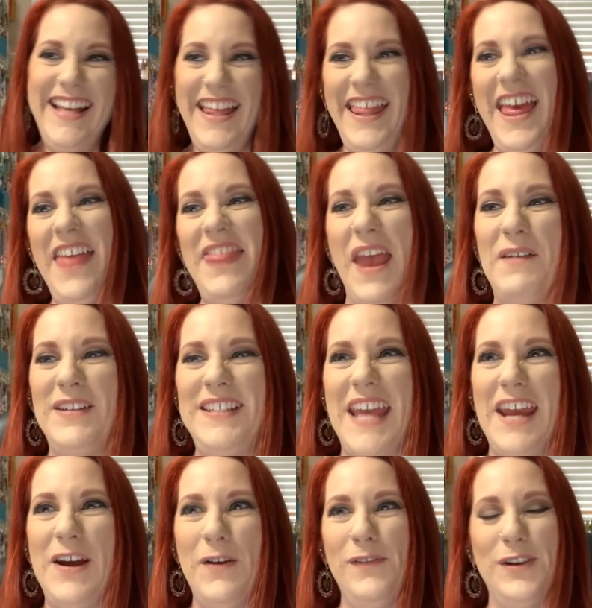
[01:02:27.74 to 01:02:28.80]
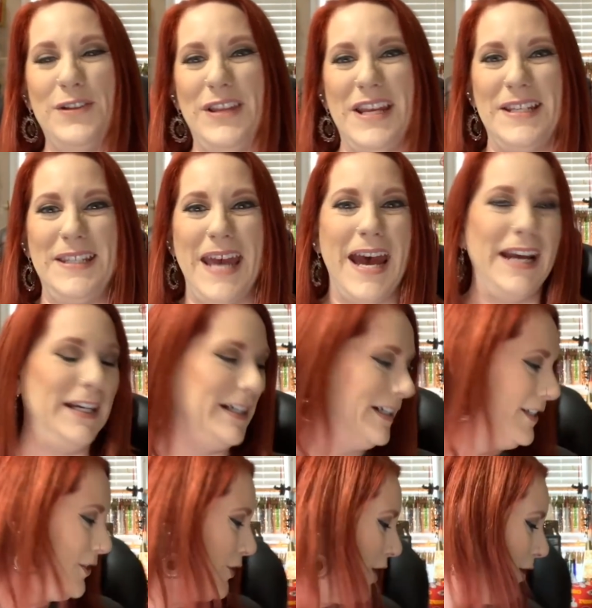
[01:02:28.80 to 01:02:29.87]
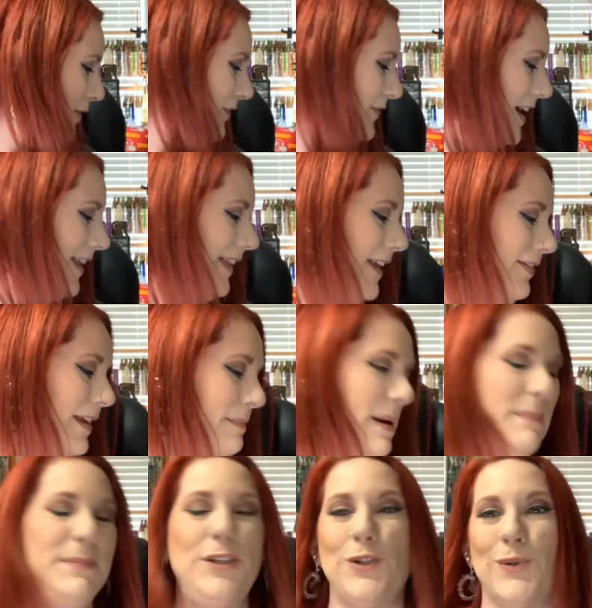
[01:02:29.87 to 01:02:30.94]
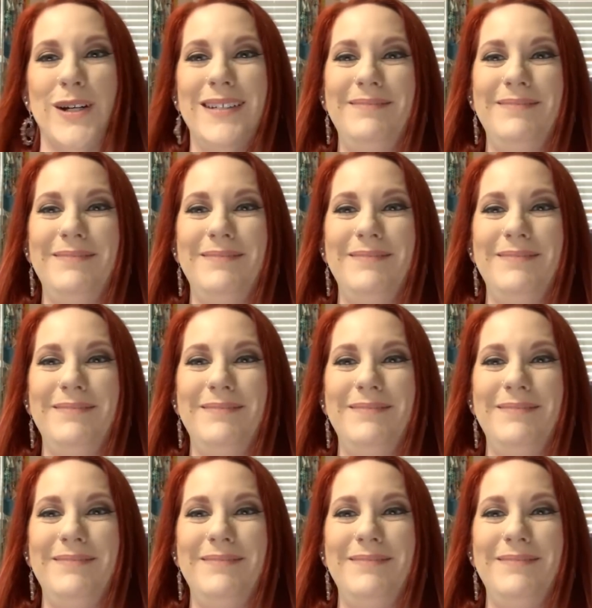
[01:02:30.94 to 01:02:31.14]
They would take over the entire show if I let them, I'm sure.